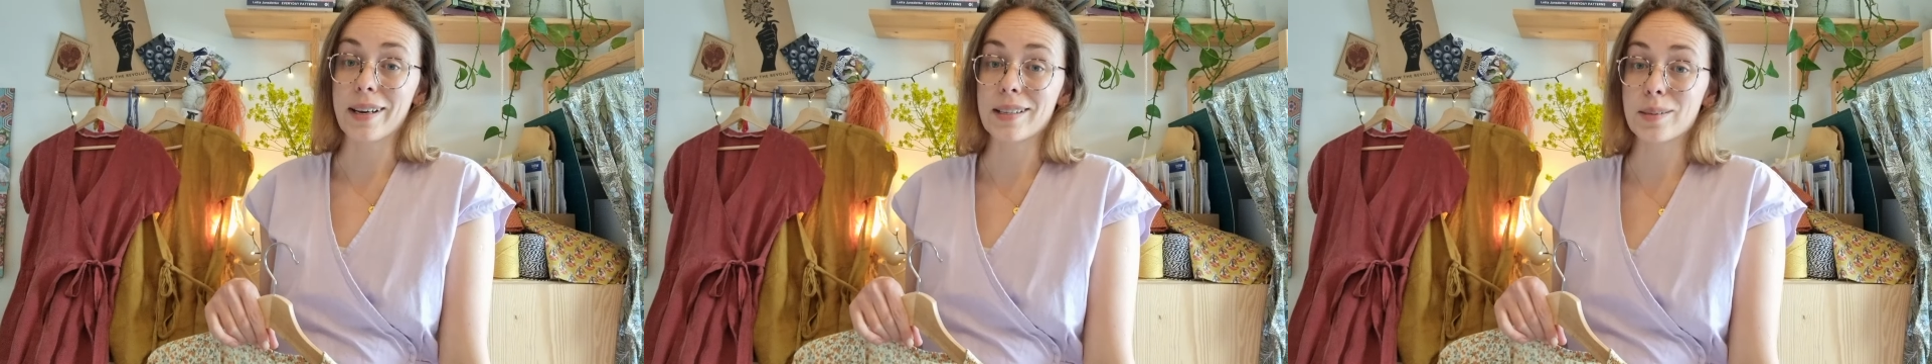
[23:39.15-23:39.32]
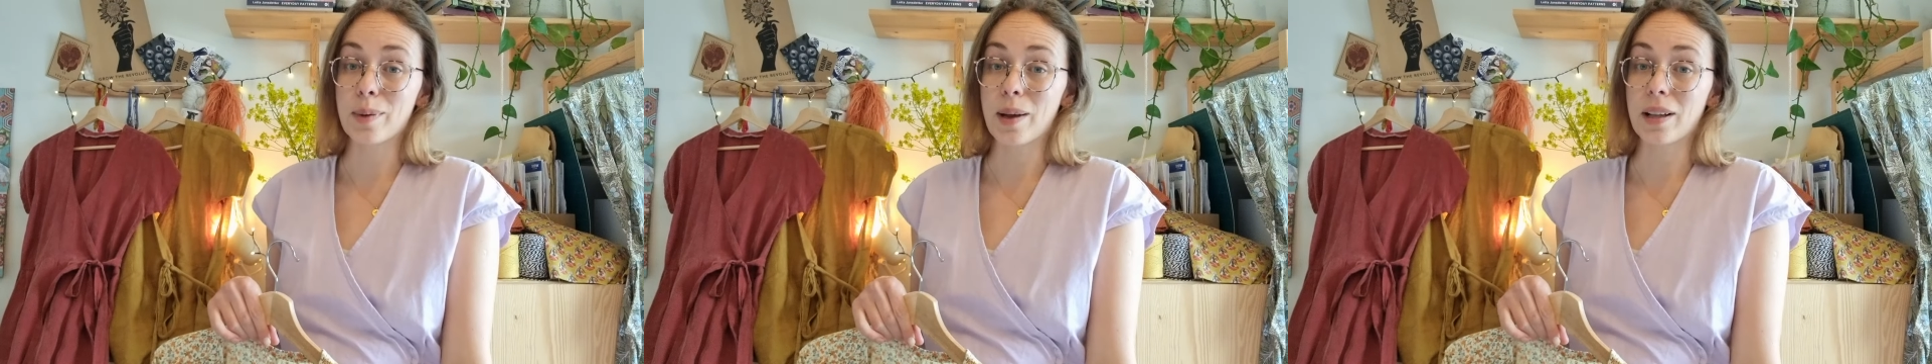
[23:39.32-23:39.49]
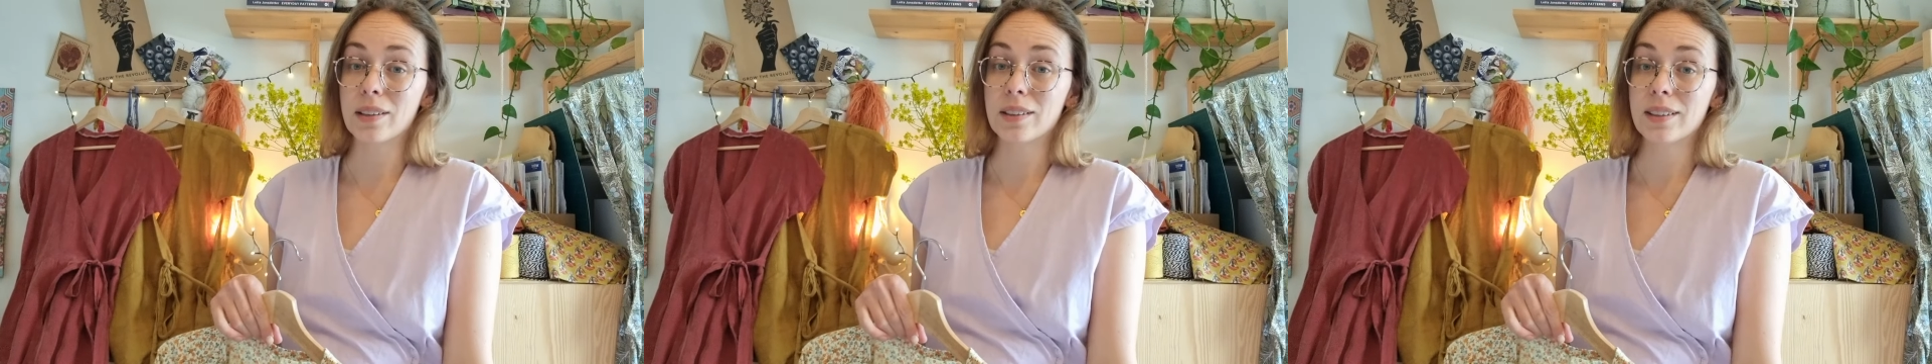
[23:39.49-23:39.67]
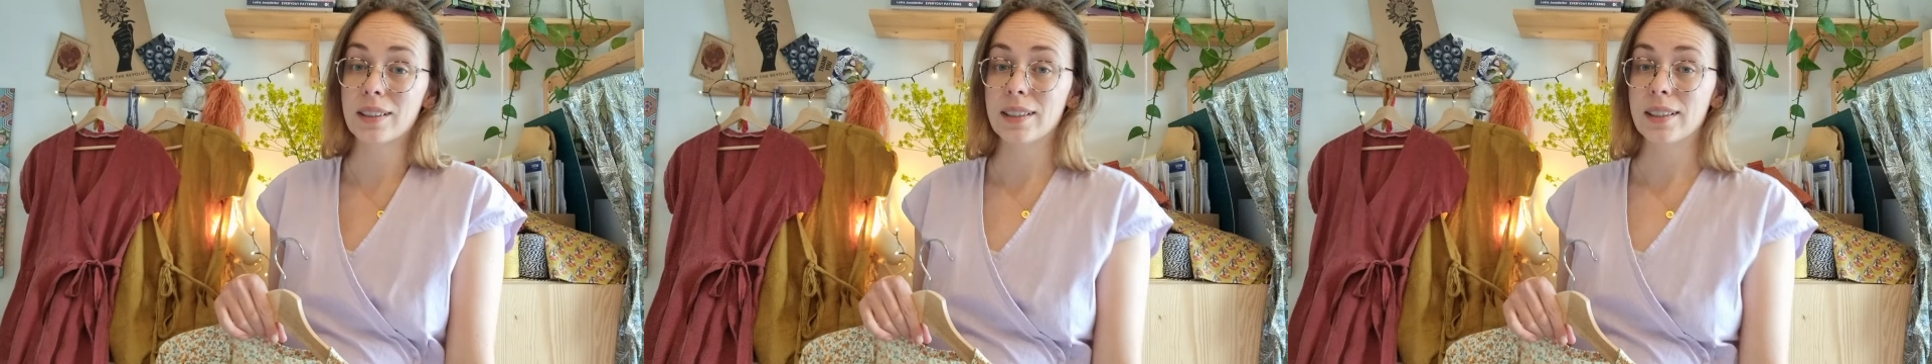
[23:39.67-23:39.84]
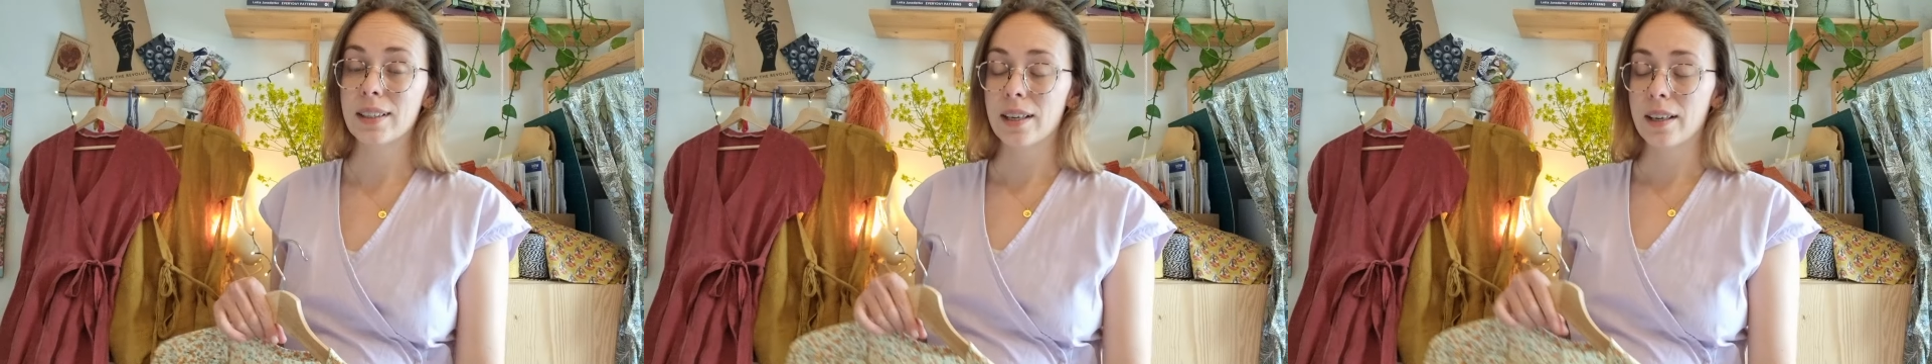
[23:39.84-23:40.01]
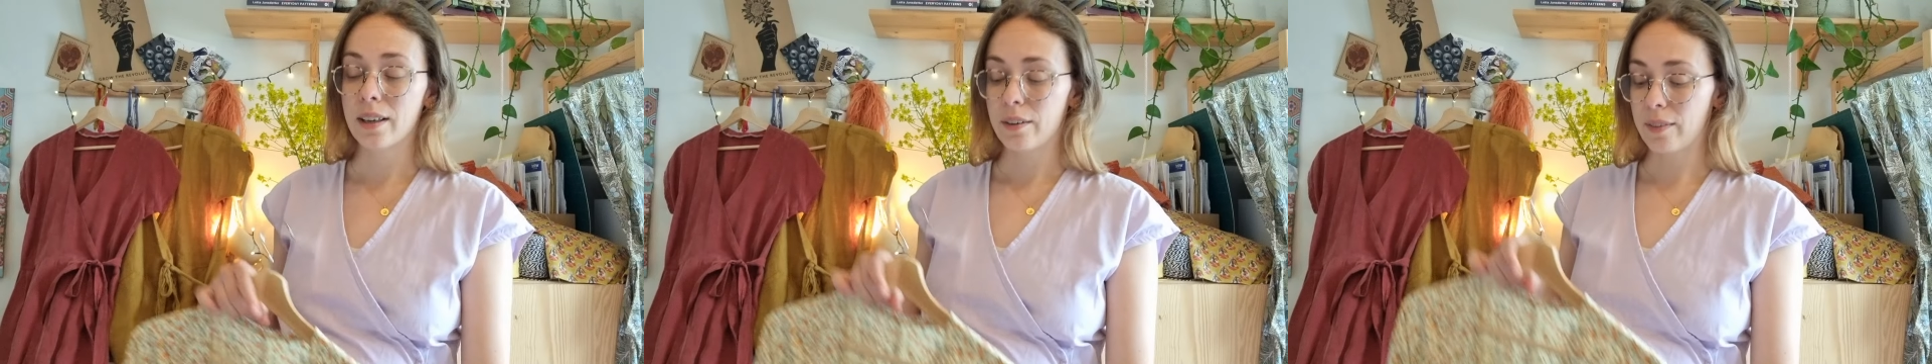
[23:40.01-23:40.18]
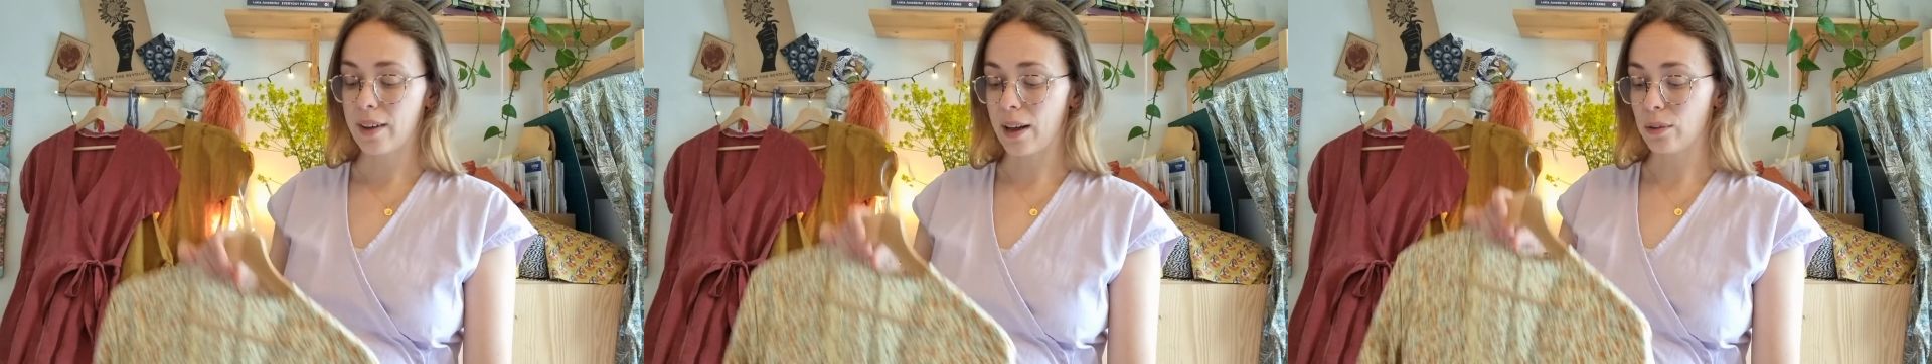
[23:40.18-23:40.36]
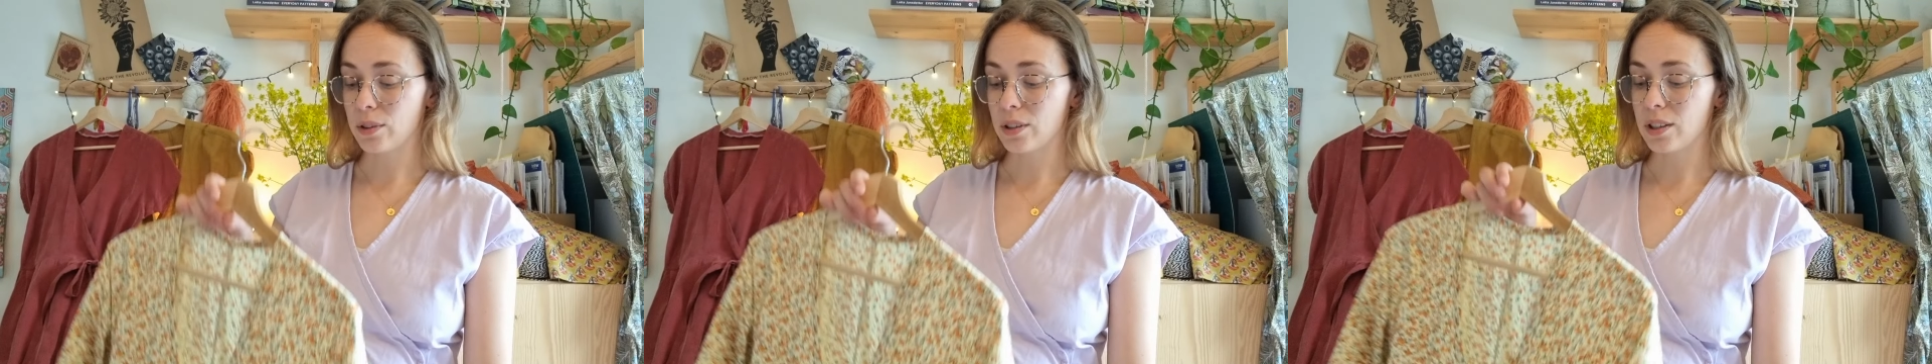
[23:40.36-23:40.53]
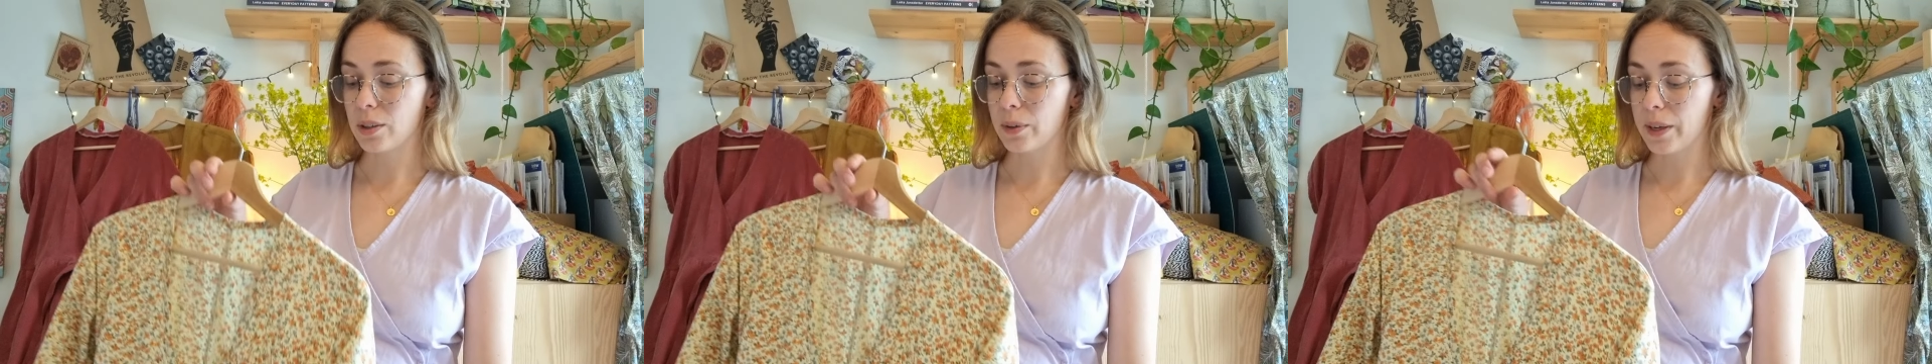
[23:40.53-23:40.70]
as well for how
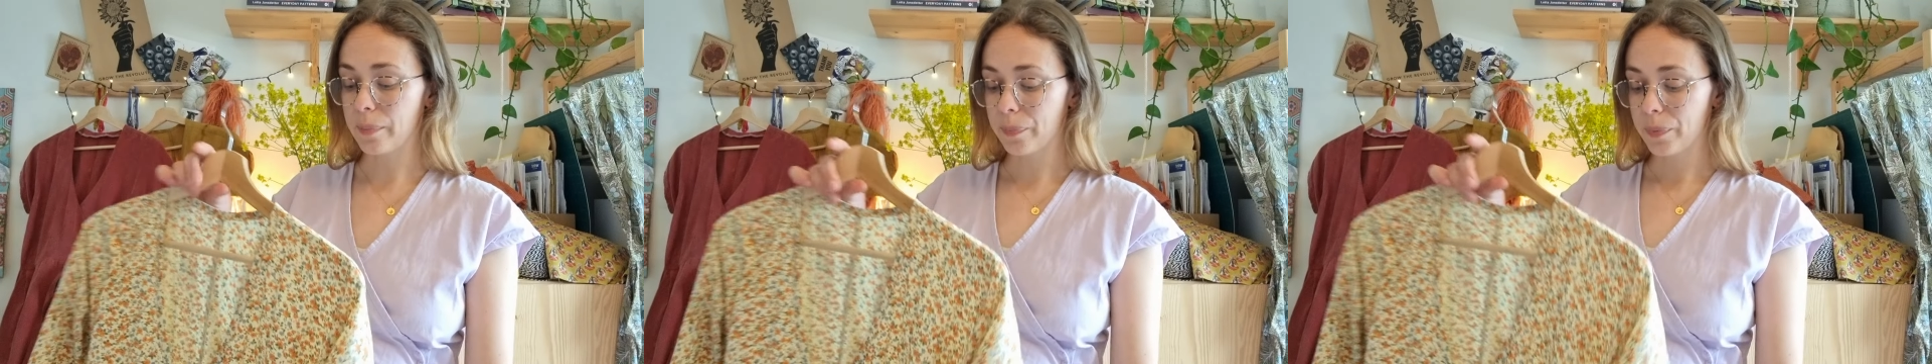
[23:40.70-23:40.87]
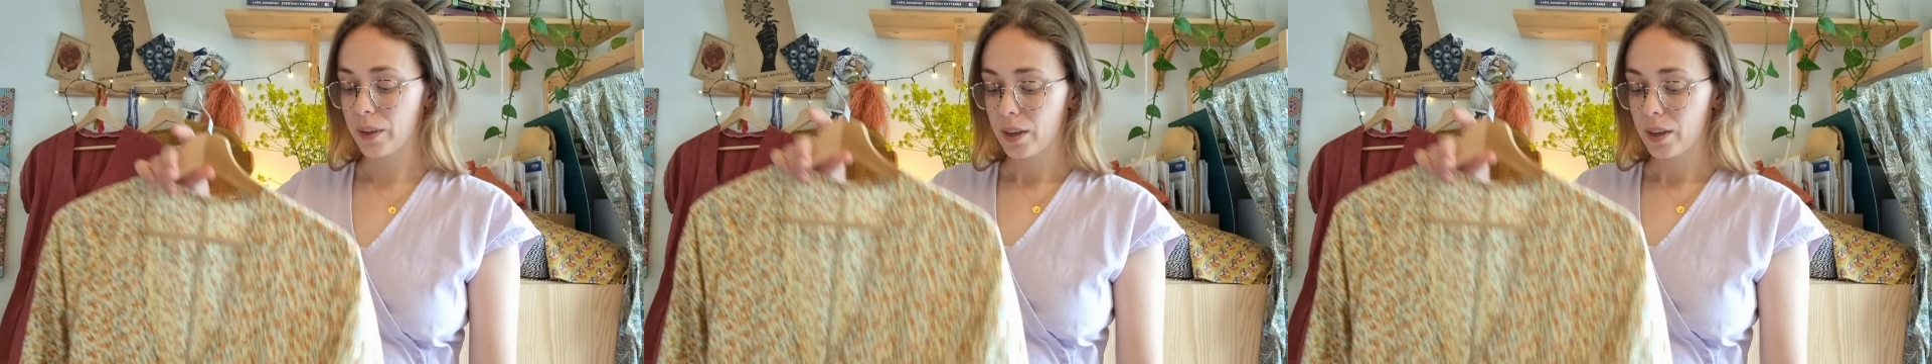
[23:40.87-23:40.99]
to do it.